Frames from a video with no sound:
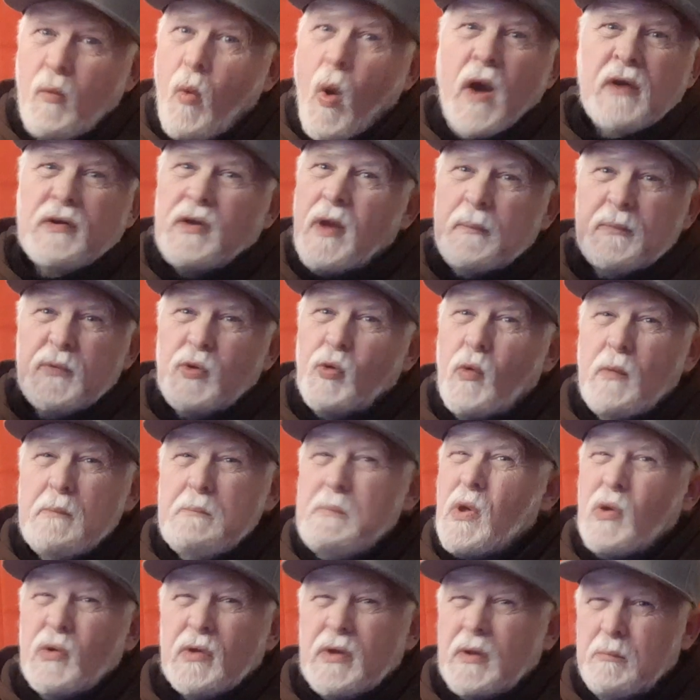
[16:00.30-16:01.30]
walked up to a
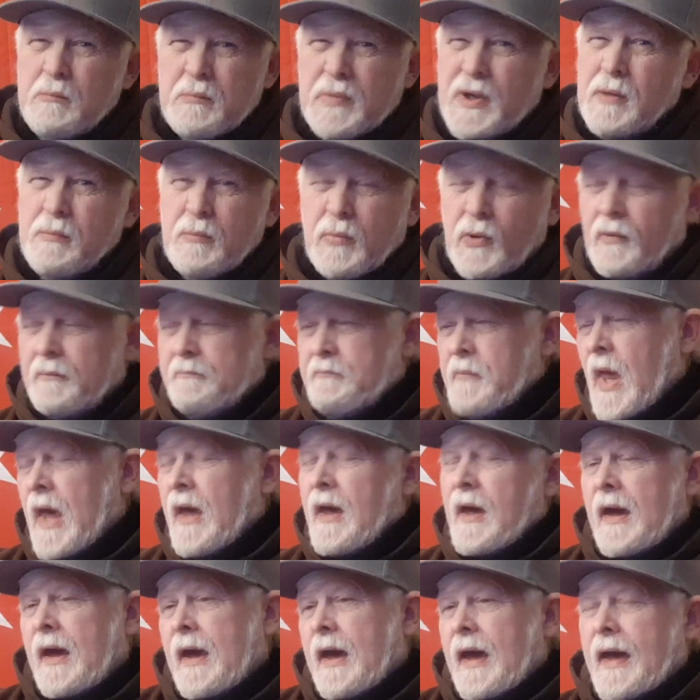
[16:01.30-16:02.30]
million people.
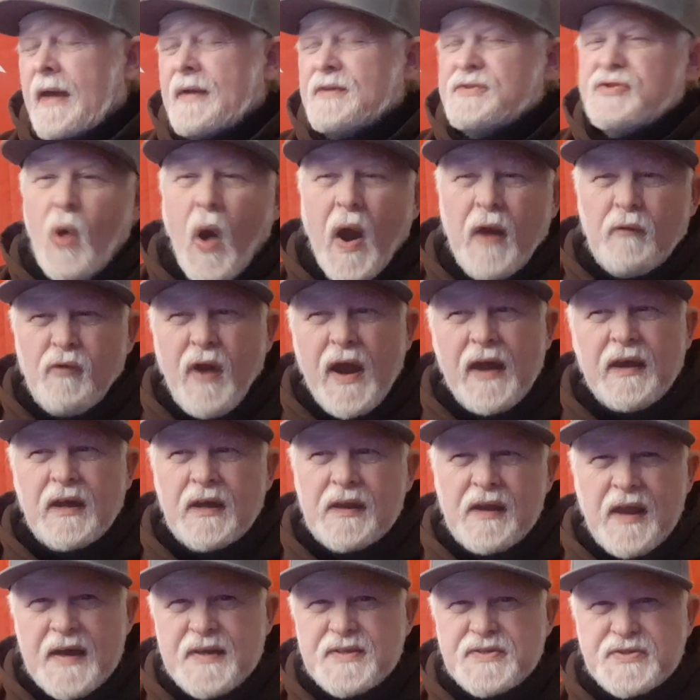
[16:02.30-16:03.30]
And so I
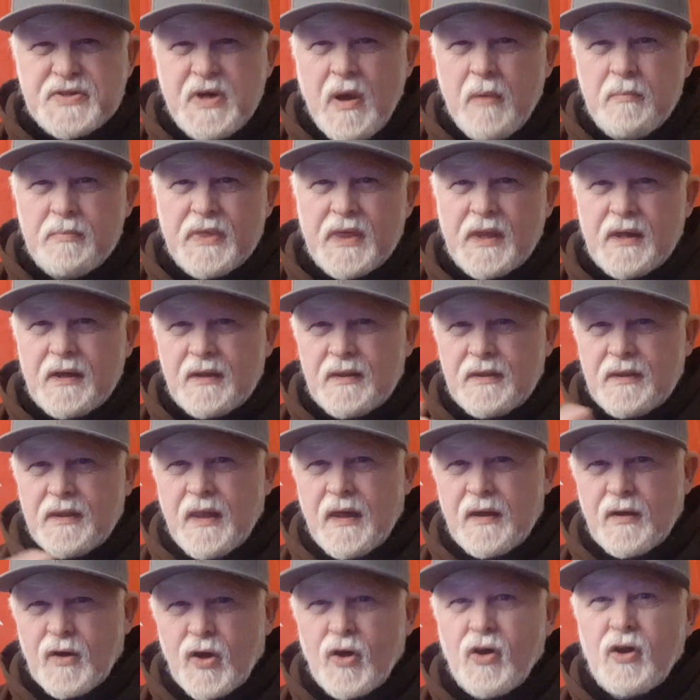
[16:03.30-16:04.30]
recognized something
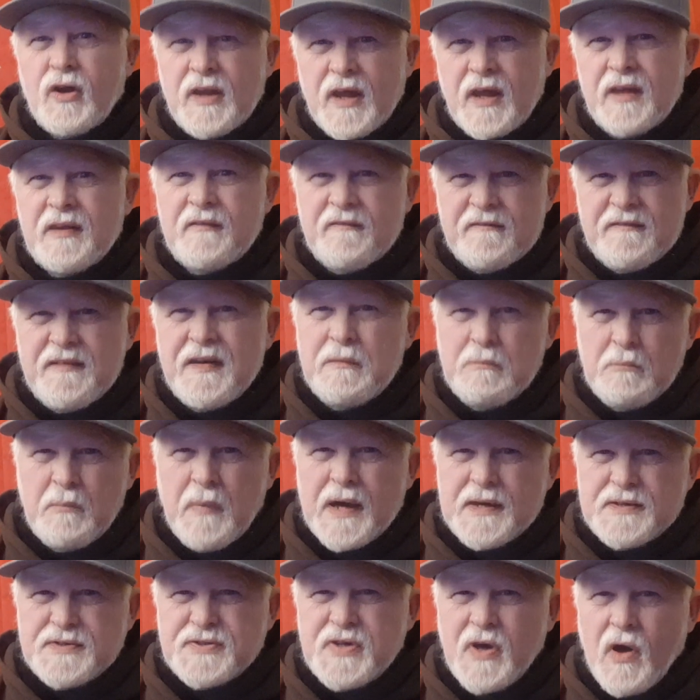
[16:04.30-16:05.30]
that did fit
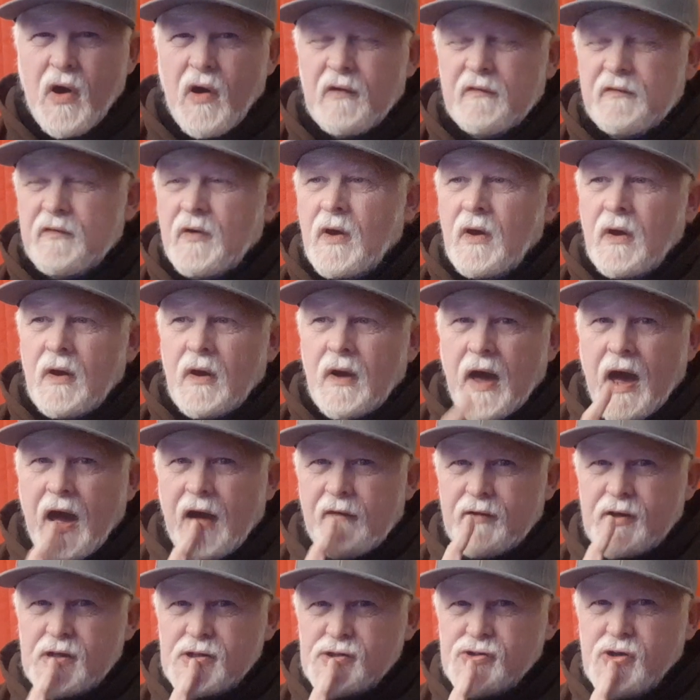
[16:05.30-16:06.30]
myself,
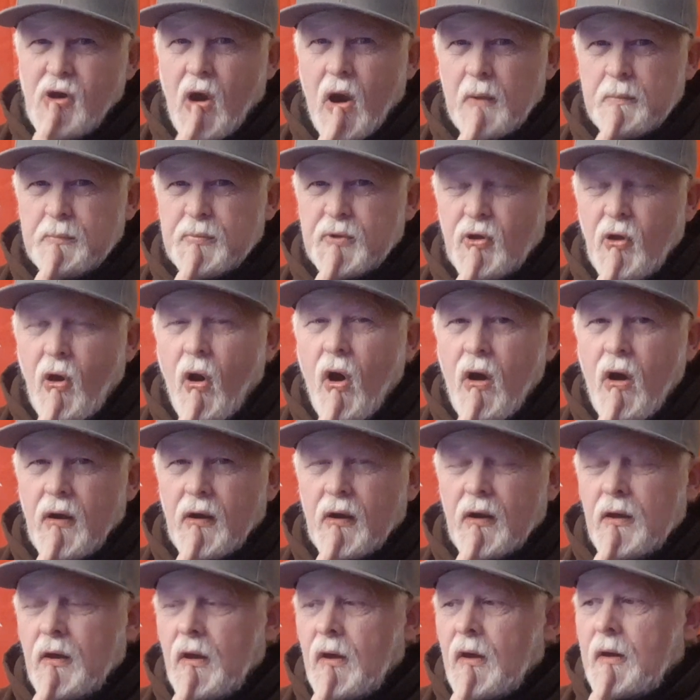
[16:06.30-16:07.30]
having a sharp tongue,
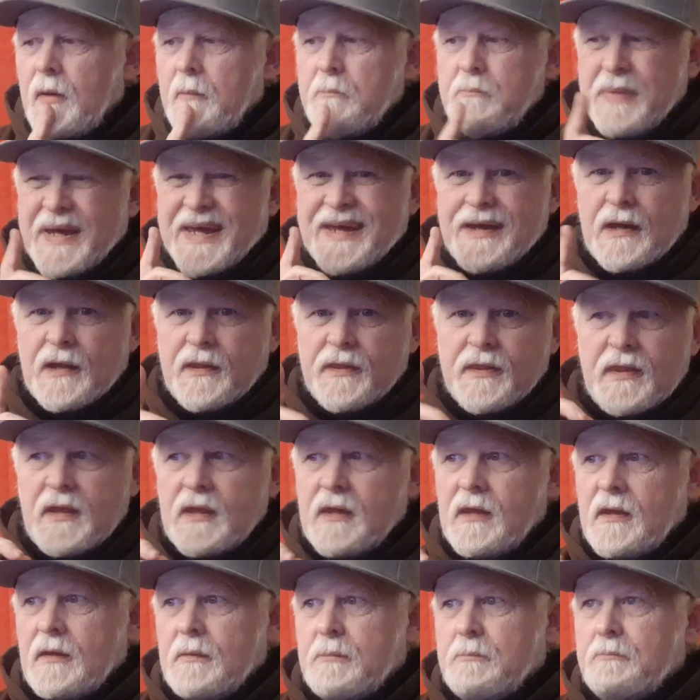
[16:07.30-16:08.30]
being
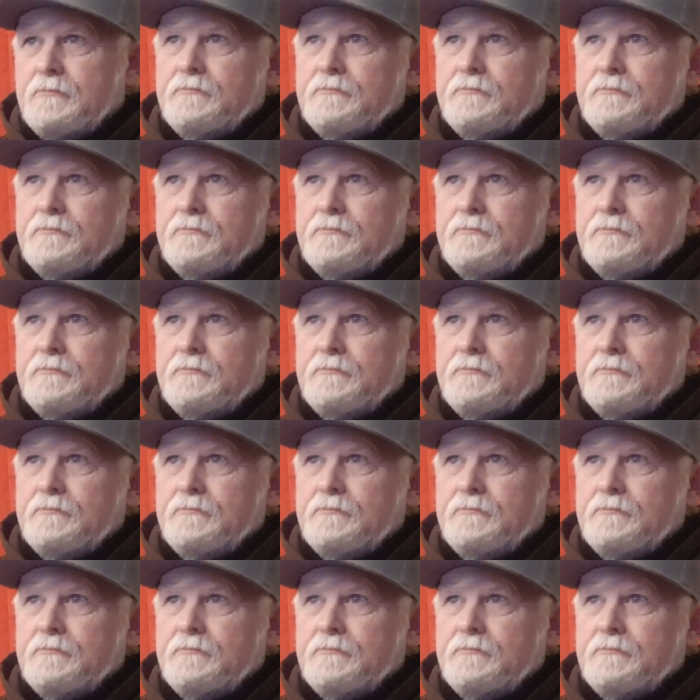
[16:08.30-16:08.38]
the